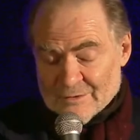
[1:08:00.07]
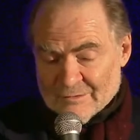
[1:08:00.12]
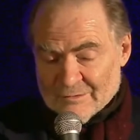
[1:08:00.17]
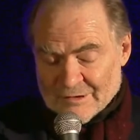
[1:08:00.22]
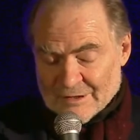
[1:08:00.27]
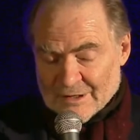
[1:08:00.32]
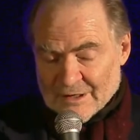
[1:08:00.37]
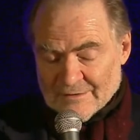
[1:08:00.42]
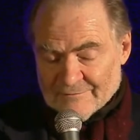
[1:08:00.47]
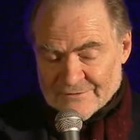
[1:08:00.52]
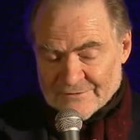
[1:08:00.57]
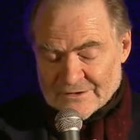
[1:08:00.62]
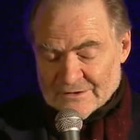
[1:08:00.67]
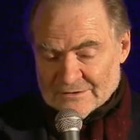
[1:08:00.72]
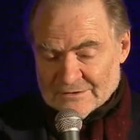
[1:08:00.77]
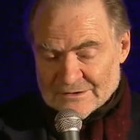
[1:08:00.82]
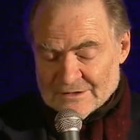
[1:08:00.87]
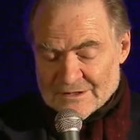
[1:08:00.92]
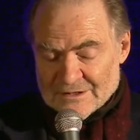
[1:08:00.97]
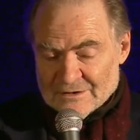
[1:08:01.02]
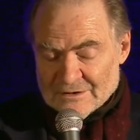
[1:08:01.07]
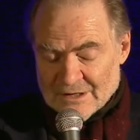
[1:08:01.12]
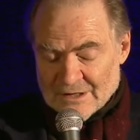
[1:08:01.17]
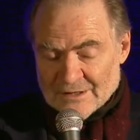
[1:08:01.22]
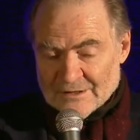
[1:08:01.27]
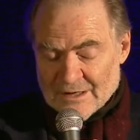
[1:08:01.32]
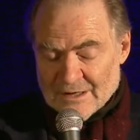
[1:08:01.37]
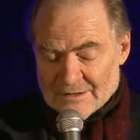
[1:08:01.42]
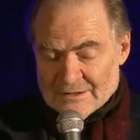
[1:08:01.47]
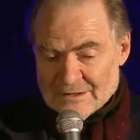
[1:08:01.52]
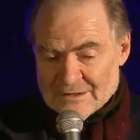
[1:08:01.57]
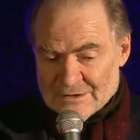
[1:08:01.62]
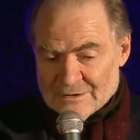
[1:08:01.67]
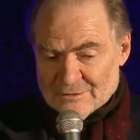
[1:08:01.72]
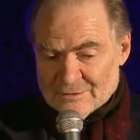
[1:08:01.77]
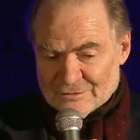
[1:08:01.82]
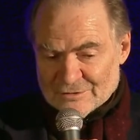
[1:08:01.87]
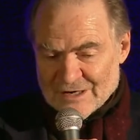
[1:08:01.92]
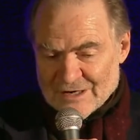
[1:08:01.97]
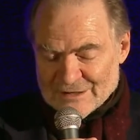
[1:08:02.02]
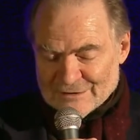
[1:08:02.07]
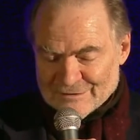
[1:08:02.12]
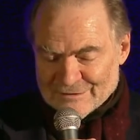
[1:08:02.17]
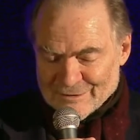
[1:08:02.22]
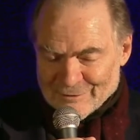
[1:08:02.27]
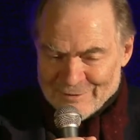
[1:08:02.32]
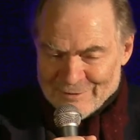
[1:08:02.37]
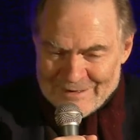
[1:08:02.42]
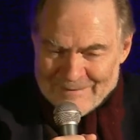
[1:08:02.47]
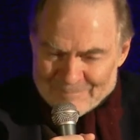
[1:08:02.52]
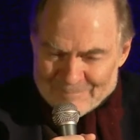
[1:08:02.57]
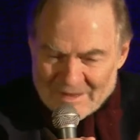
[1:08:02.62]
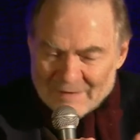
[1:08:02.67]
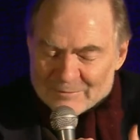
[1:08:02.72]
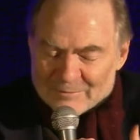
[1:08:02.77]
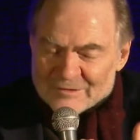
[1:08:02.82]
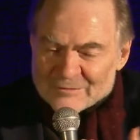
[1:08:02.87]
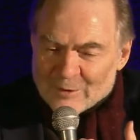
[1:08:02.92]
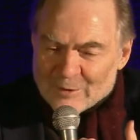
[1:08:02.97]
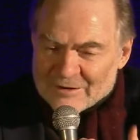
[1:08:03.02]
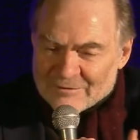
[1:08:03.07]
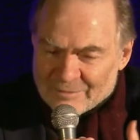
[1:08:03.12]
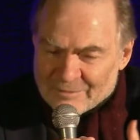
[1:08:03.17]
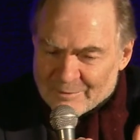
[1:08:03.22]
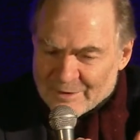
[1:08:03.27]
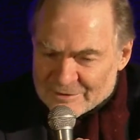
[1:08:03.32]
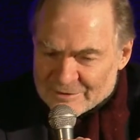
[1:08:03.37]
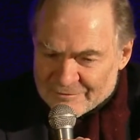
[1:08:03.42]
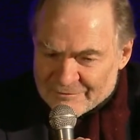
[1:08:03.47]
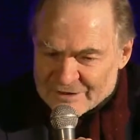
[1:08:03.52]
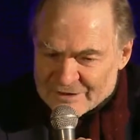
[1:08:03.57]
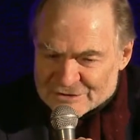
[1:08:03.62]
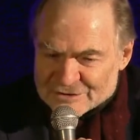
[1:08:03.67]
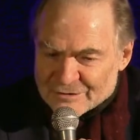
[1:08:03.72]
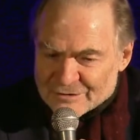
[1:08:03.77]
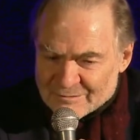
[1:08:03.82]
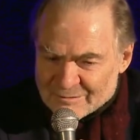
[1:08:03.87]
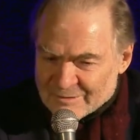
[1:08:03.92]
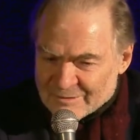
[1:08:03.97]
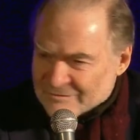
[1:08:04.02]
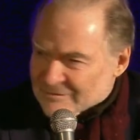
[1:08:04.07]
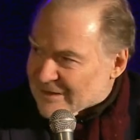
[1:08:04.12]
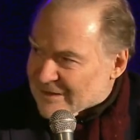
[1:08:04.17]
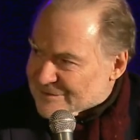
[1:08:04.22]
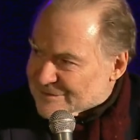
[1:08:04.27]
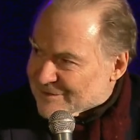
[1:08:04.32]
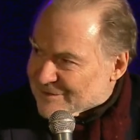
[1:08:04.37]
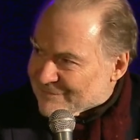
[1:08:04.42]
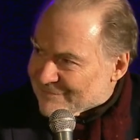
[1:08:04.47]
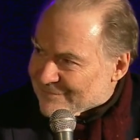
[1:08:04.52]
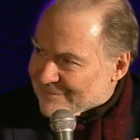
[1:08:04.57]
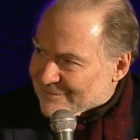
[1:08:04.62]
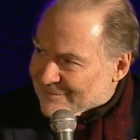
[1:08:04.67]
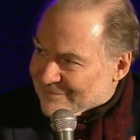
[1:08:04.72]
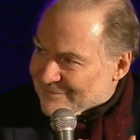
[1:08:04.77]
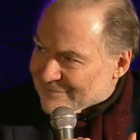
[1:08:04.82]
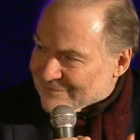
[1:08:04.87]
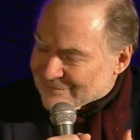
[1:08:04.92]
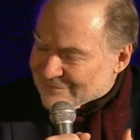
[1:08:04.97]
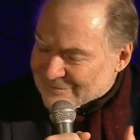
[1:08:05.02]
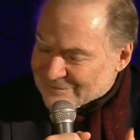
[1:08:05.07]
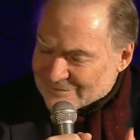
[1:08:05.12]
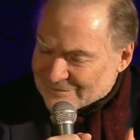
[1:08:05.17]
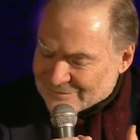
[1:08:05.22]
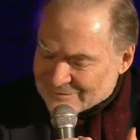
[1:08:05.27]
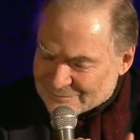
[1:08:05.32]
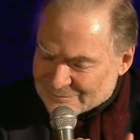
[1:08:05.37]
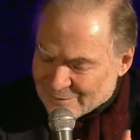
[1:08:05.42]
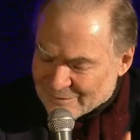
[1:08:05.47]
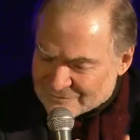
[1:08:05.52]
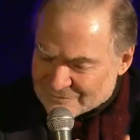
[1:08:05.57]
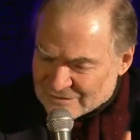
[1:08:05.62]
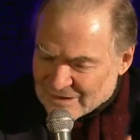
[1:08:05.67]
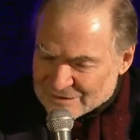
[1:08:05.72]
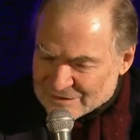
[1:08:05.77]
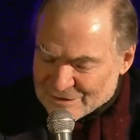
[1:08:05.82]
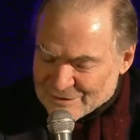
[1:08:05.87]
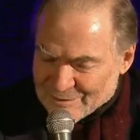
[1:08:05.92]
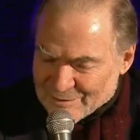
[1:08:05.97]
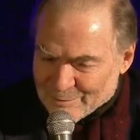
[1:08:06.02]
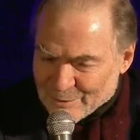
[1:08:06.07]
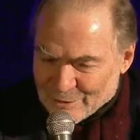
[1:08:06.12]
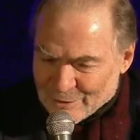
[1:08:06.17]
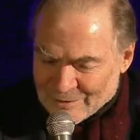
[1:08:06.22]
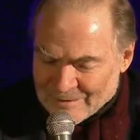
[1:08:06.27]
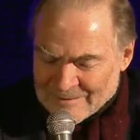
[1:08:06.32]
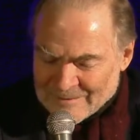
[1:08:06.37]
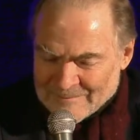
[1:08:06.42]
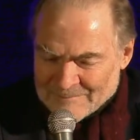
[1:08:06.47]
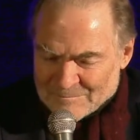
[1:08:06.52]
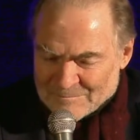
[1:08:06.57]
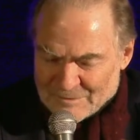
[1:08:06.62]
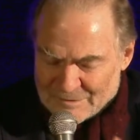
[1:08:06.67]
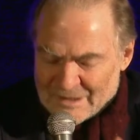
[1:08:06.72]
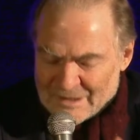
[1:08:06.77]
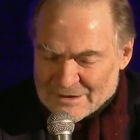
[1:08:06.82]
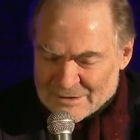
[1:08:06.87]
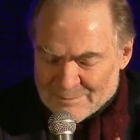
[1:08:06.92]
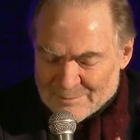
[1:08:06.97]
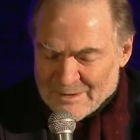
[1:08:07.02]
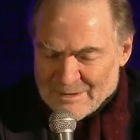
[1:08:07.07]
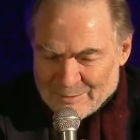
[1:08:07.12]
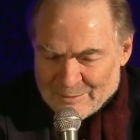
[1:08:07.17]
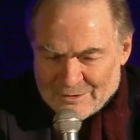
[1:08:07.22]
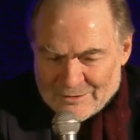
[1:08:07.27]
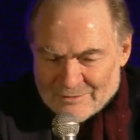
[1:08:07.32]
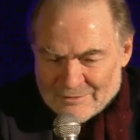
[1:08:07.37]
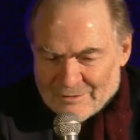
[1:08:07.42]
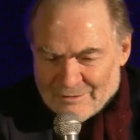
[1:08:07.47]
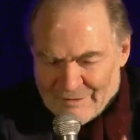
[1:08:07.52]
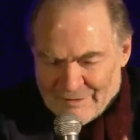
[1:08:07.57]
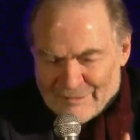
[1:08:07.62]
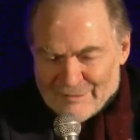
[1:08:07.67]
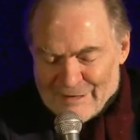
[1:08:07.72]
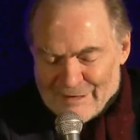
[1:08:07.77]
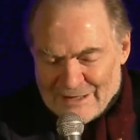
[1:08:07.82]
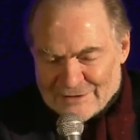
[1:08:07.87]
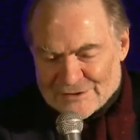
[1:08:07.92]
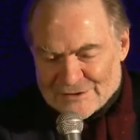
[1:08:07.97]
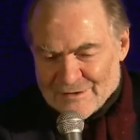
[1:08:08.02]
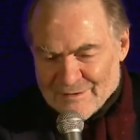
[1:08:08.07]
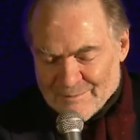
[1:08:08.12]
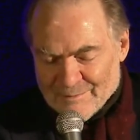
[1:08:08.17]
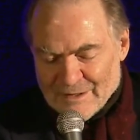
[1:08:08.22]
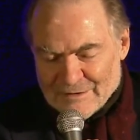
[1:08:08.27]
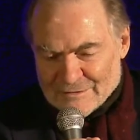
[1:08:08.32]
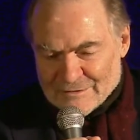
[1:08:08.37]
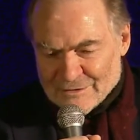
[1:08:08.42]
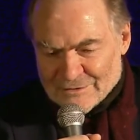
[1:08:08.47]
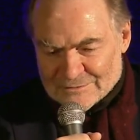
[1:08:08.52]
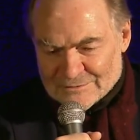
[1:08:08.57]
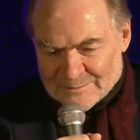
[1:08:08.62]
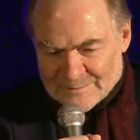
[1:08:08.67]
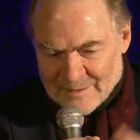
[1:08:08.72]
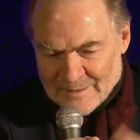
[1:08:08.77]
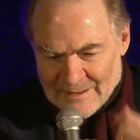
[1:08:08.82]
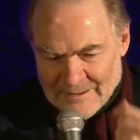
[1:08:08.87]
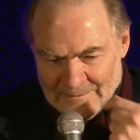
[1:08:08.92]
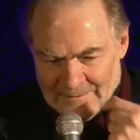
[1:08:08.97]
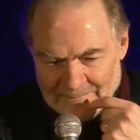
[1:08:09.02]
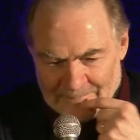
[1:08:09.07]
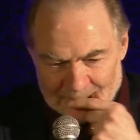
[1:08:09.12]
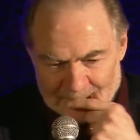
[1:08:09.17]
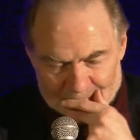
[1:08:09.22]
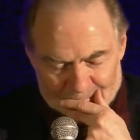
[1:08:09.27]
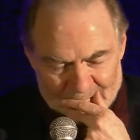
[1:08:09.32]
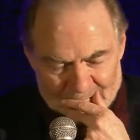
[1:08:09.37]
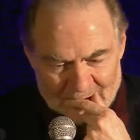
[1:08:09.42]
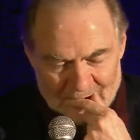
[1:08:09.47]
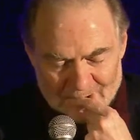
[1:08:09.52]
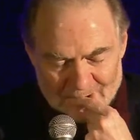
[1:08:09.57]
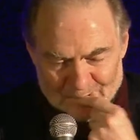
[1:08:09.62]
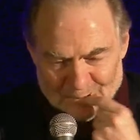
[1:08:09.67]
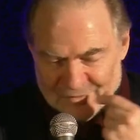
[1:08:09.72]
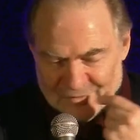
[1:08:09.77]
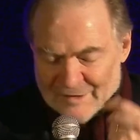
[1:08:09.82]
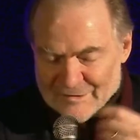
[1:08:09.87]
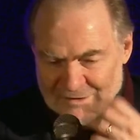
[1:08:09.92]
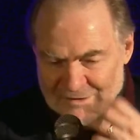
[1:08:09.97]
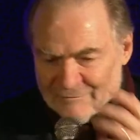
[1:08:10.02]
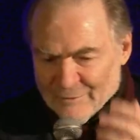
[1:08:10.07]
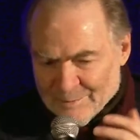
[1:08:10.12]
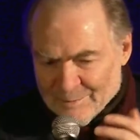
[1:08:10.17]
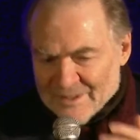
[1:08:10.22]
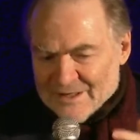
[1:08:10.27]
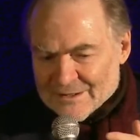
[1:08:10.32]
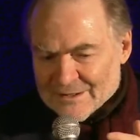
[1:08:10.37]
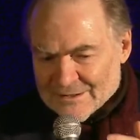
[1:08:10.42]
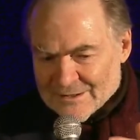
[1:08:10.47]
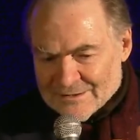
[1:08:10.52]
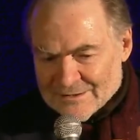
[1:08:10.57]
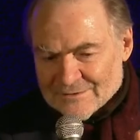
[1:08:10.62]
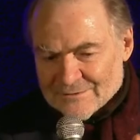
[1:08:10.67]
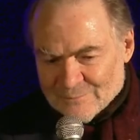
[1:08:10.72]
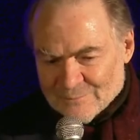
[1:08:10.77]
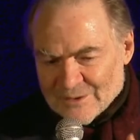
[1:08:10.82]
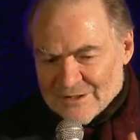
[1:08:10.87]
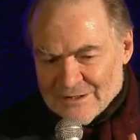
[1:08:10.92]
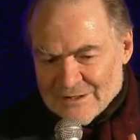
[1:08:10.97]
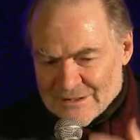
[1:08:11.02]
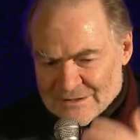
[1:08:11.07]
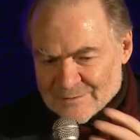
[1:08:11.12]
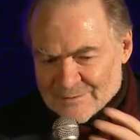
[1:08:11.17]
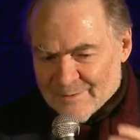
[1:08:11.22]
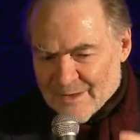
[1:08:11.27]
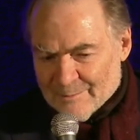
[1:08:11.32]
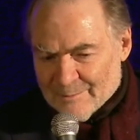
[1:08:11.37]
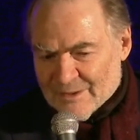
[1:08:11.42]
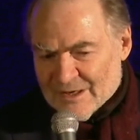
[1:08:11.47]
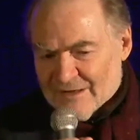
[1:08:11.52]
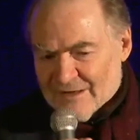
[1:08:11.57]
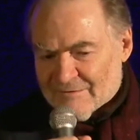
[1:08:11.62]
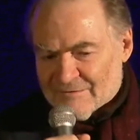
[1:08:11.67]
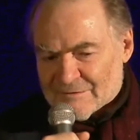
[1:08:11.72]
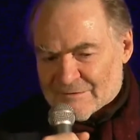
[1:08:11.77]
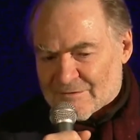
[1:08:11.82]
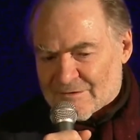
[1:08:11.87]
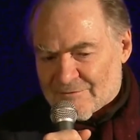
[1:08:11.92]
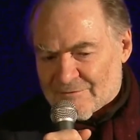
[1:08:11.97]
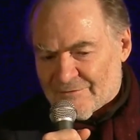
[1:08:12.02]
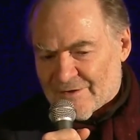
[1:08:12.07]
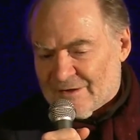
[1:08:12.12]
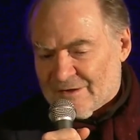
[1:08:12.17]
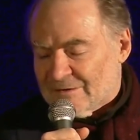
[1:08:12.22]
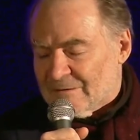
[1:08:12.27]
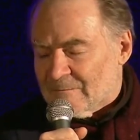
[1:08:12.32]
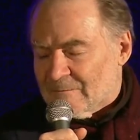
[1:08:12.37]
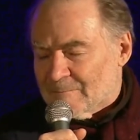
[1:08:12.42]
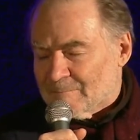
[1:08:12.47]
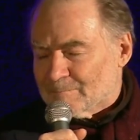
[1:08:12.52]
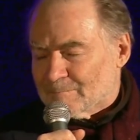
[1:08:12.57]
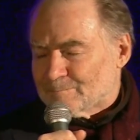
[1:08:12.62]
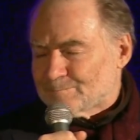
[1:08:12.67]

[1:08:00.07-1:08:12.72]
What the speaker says: Yugoslavia and in Ukraine. So that was one of the motivations was writing the book, saying to people, this is actually the best Europe there's ever been, and we need to mobilize to defend it.